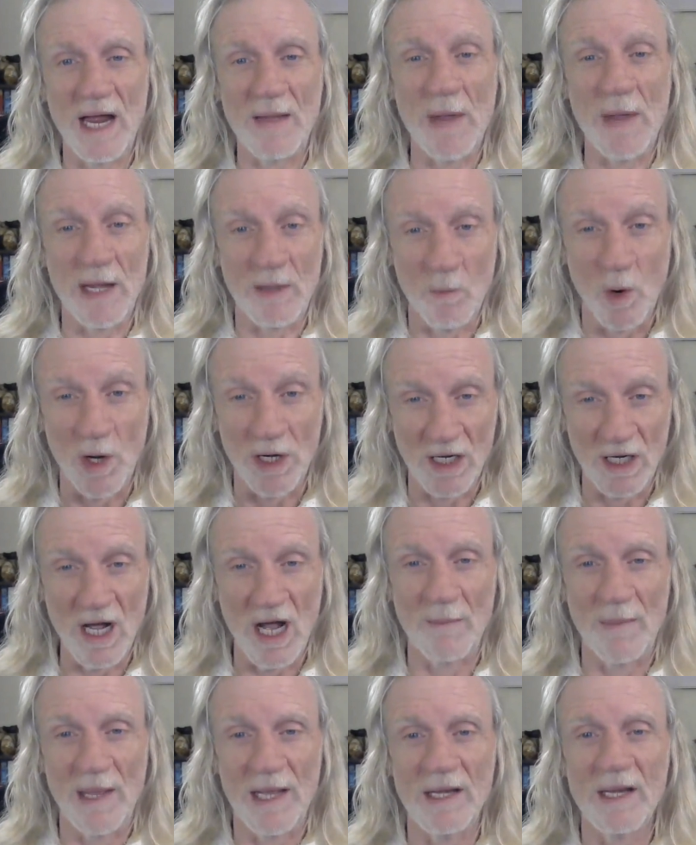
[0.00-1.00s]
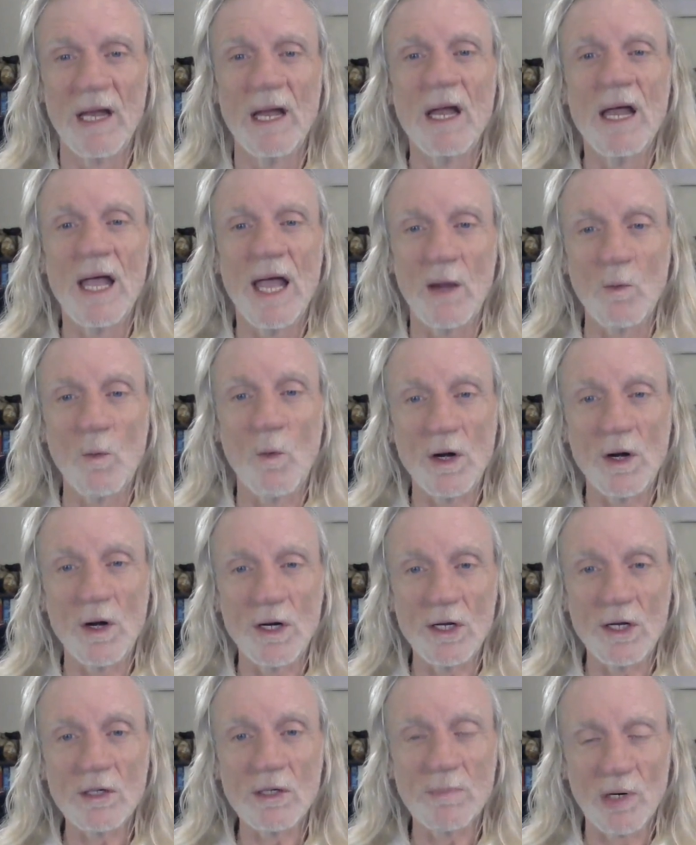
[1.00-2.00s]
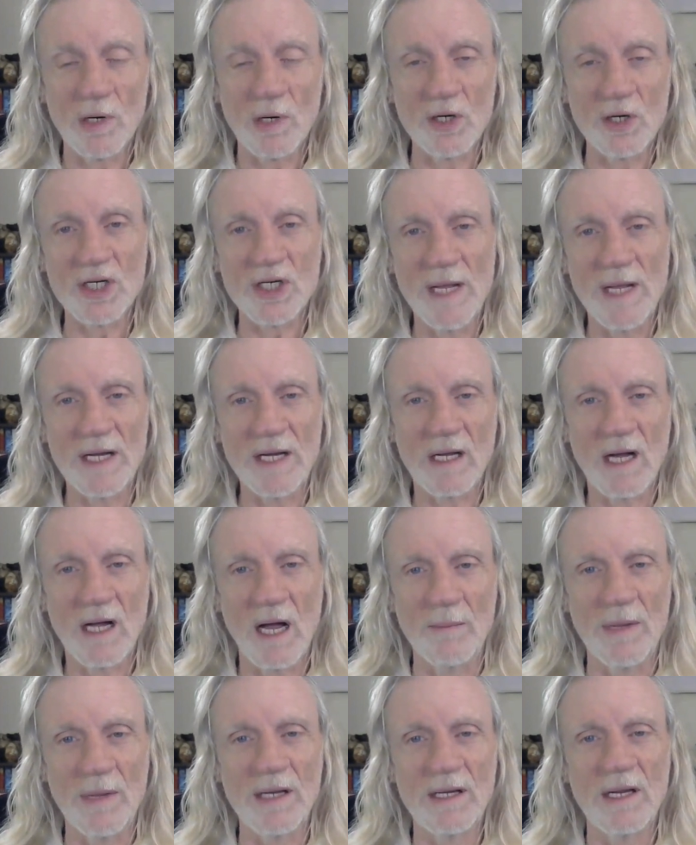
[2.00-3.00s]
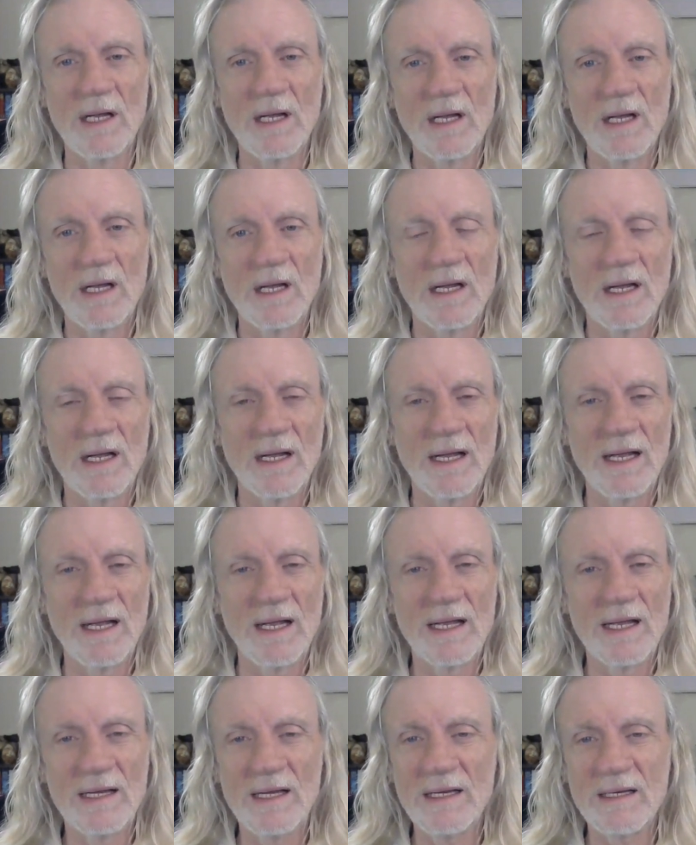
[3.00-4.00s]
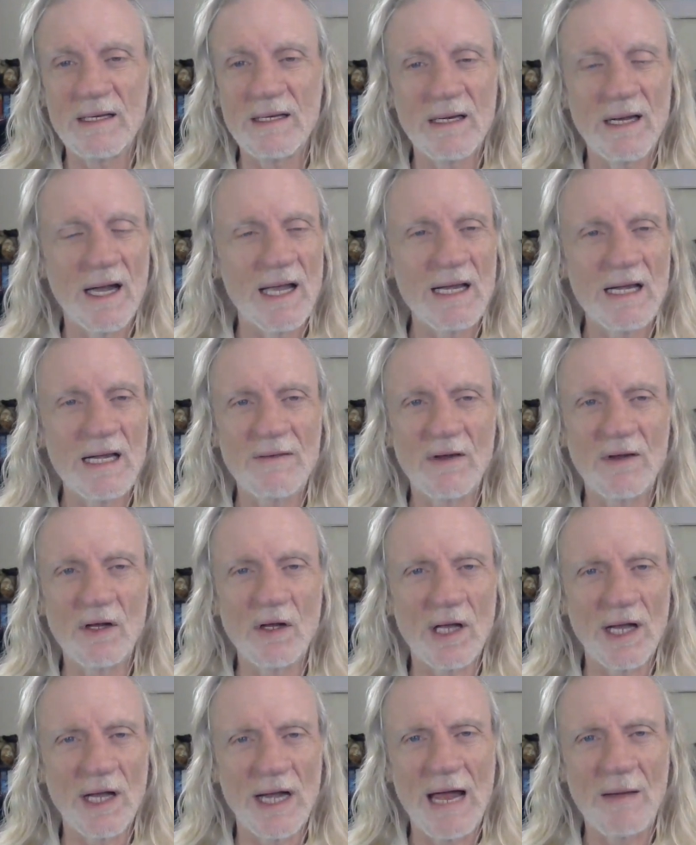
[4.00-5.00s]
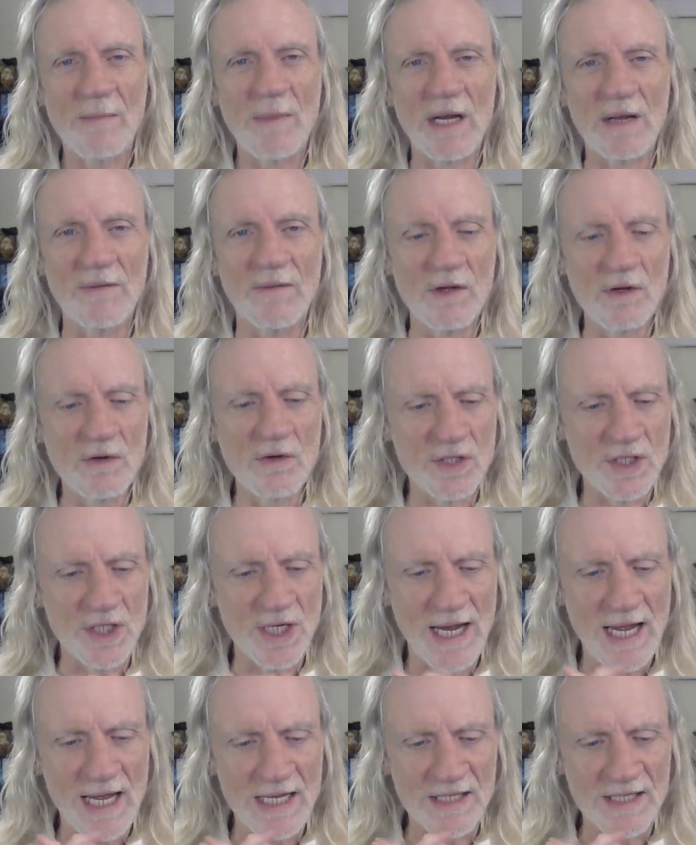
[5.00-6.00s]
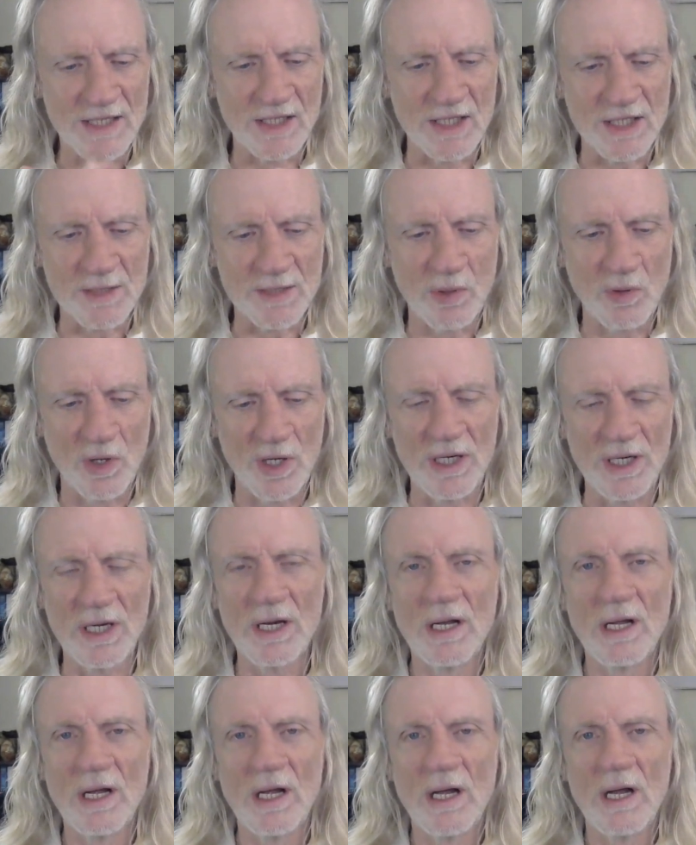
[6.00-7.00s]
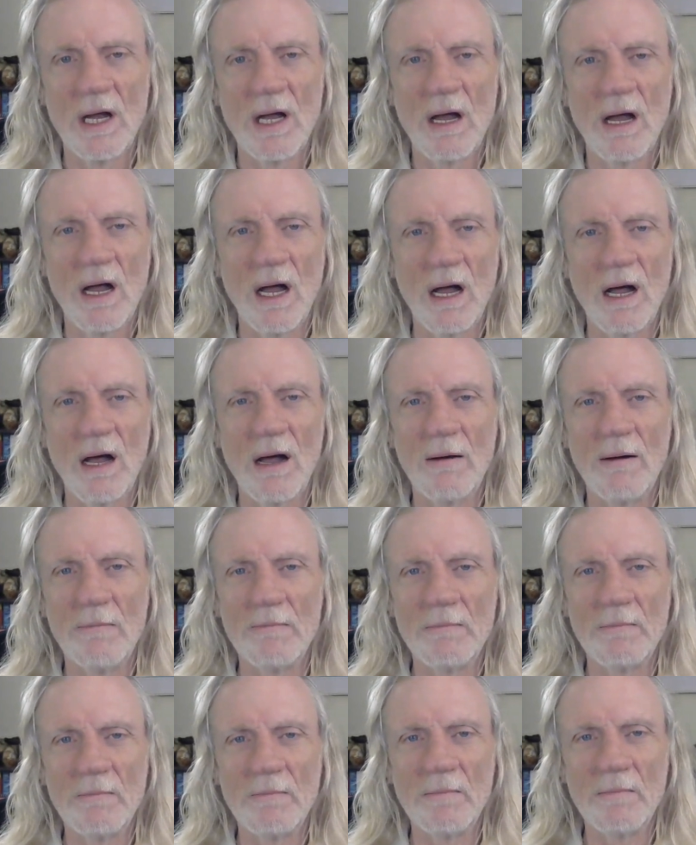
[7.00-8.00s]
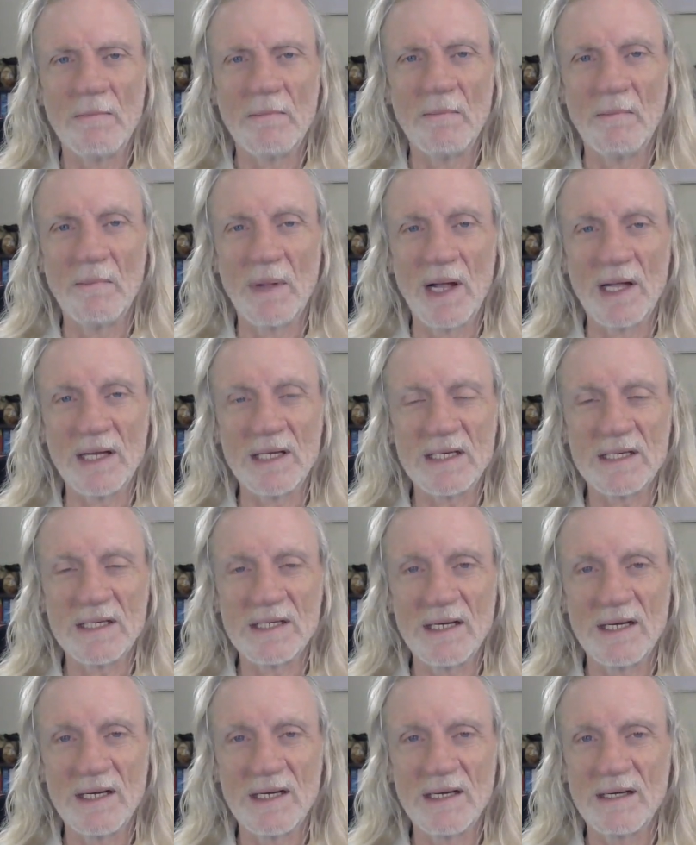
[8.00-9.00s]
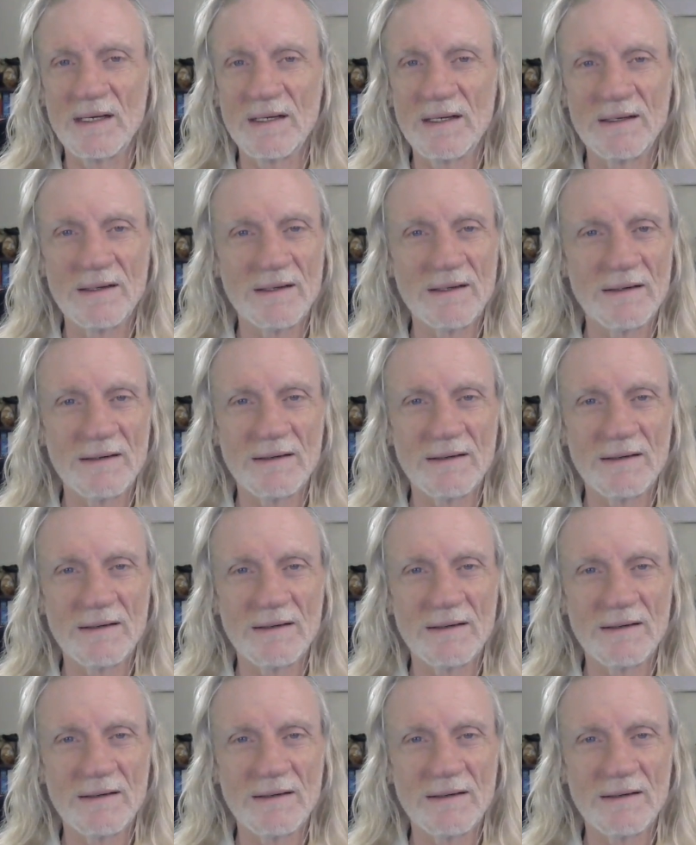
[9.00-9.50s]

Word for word: I made one comment, and one other person made a comment, and I didn't even look at how many views it has at this point, but I'm